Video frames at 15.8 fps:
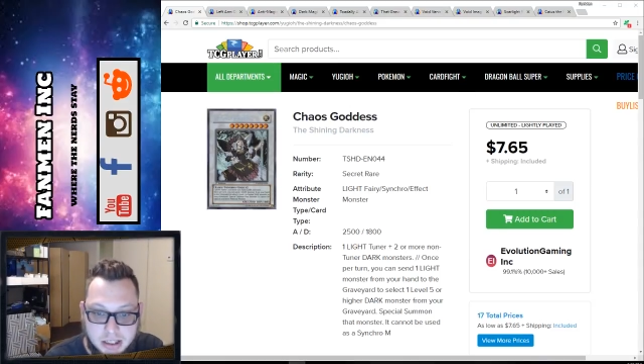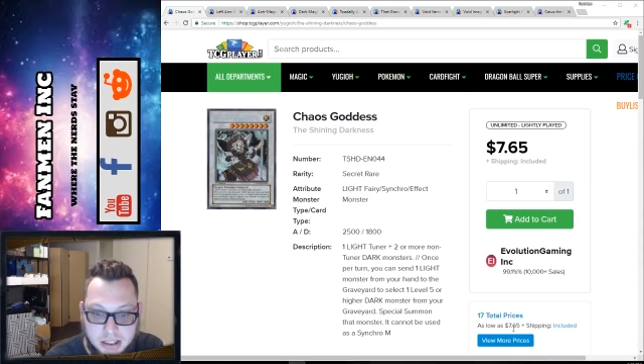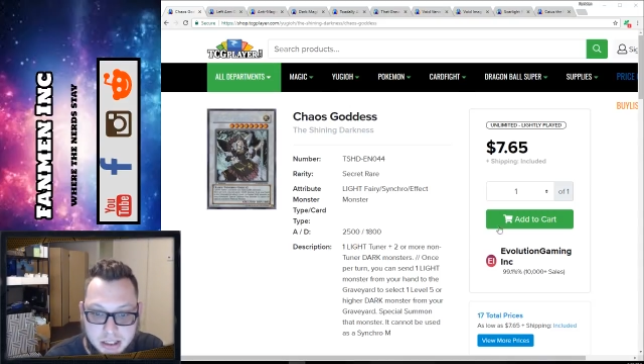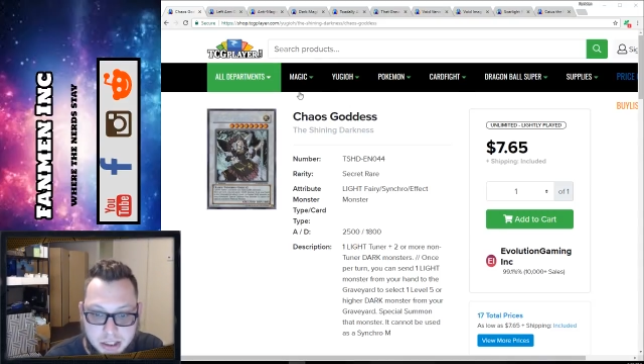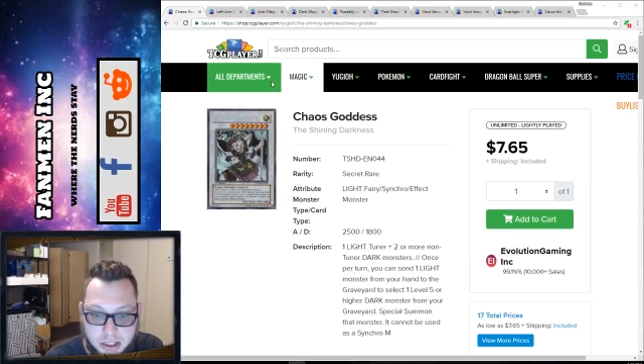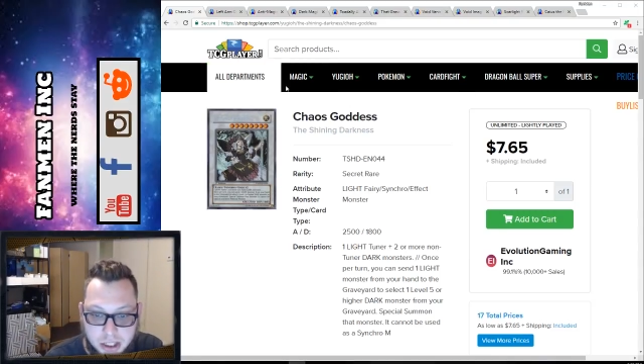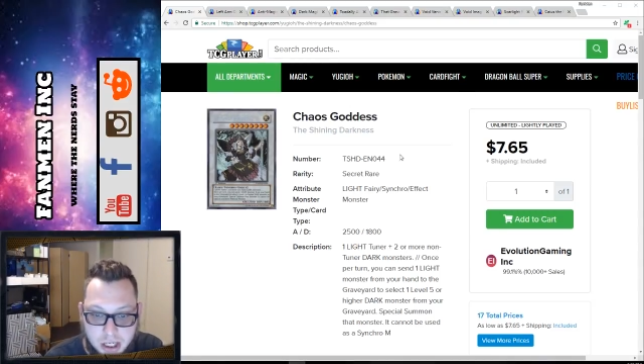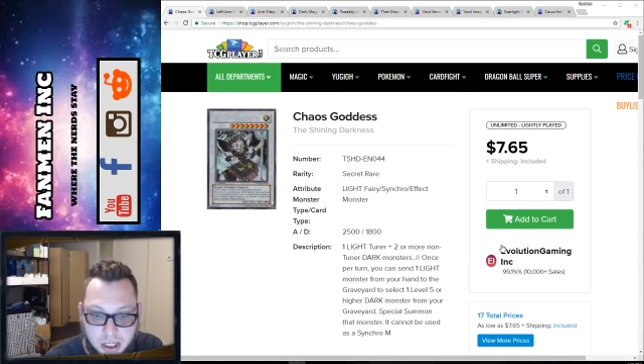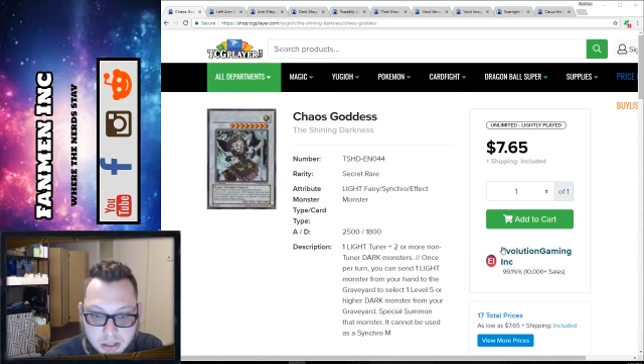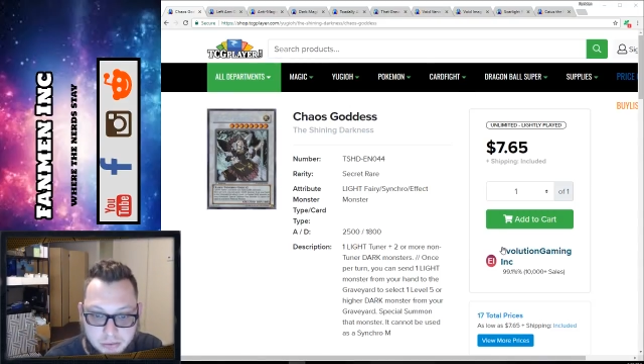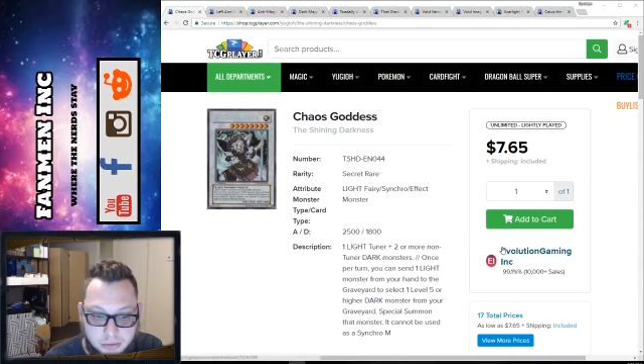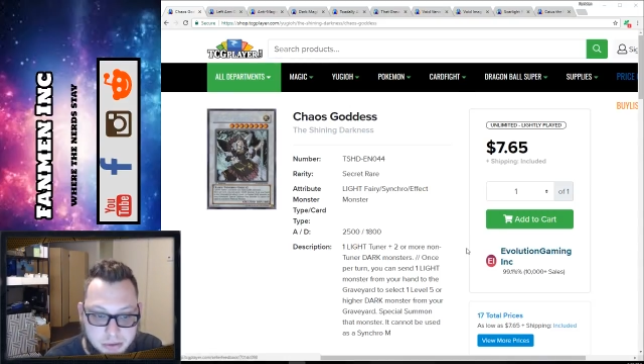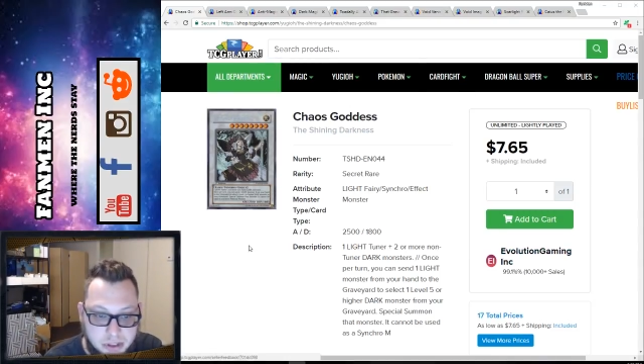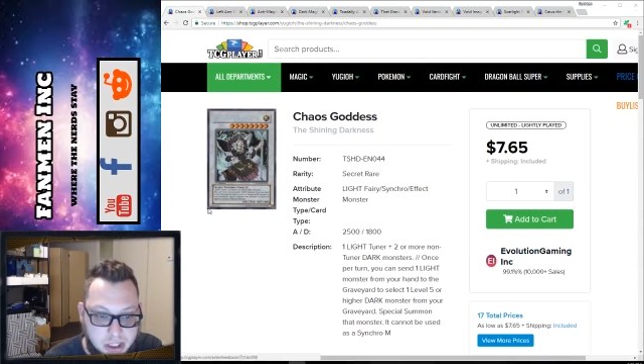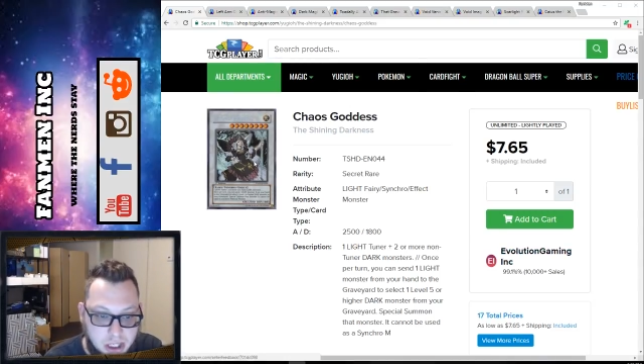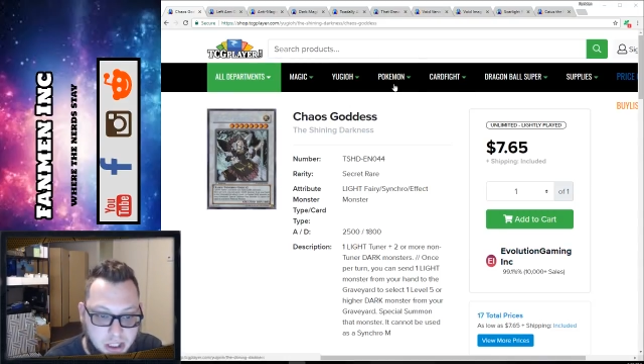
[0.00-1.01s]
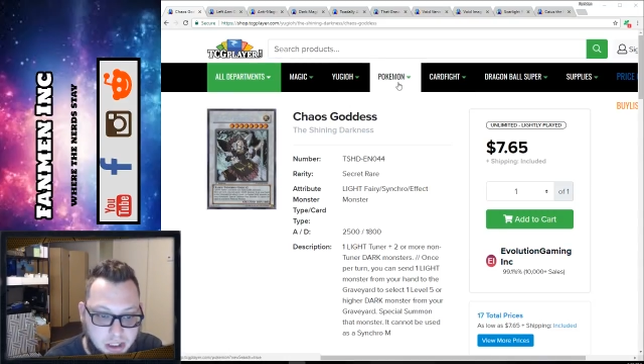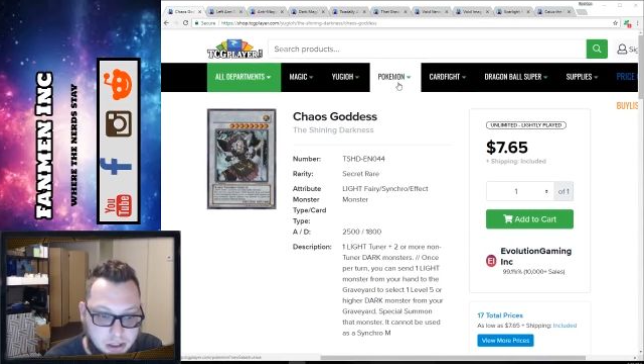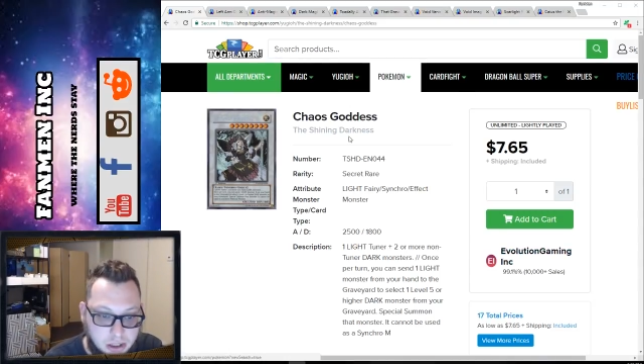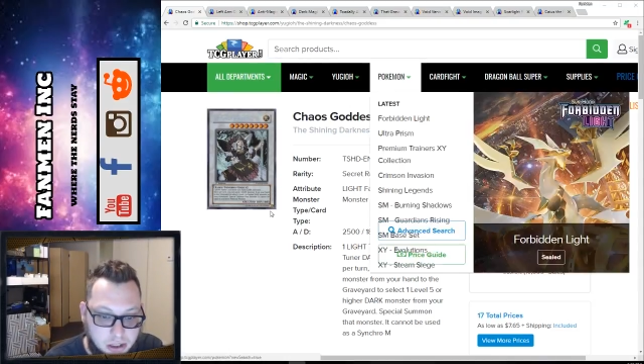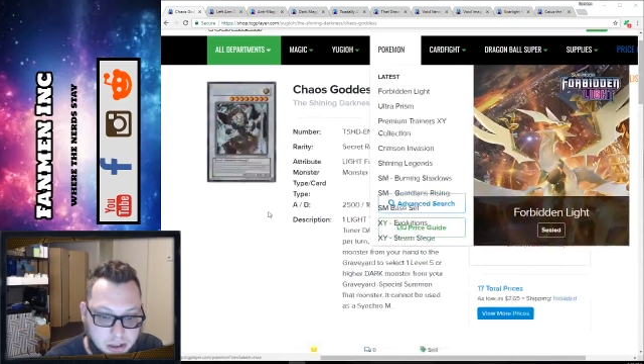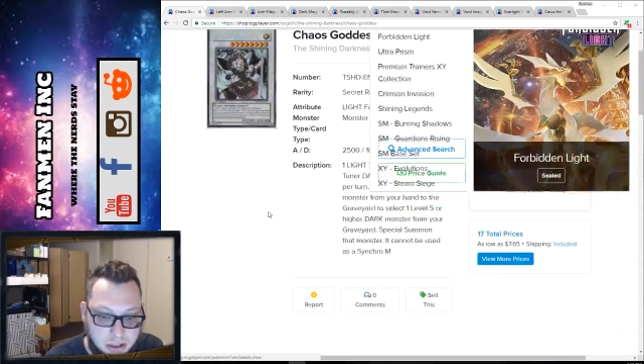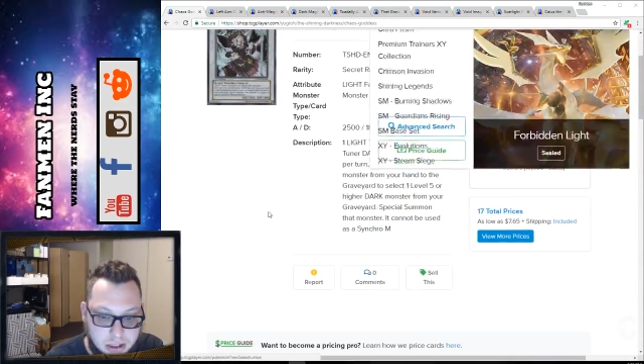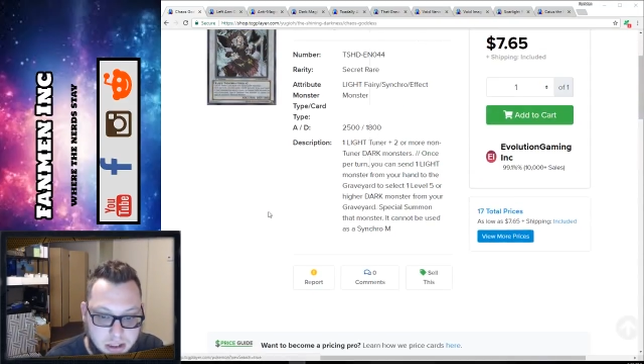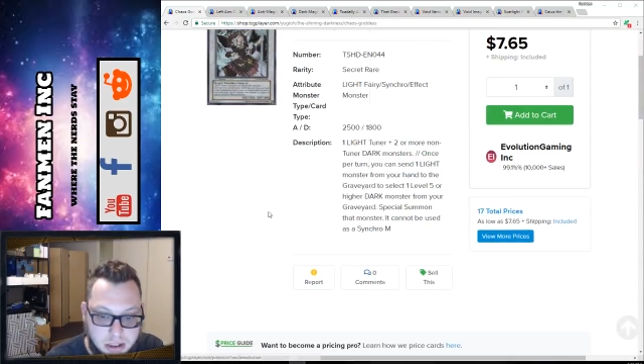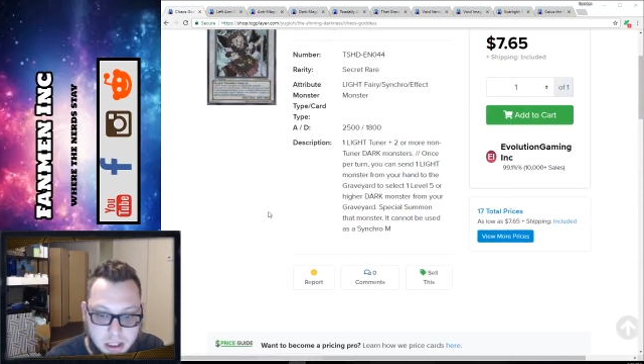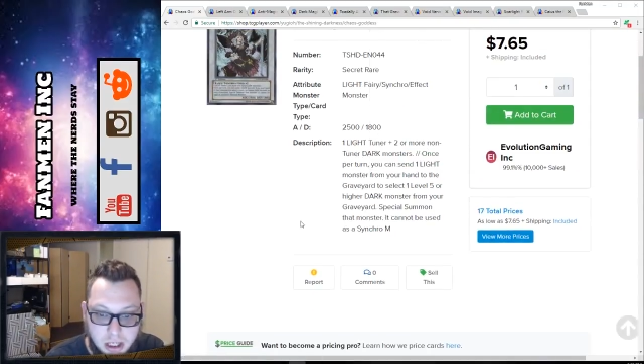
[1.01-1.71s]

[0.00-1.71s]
from the Shining Darkness.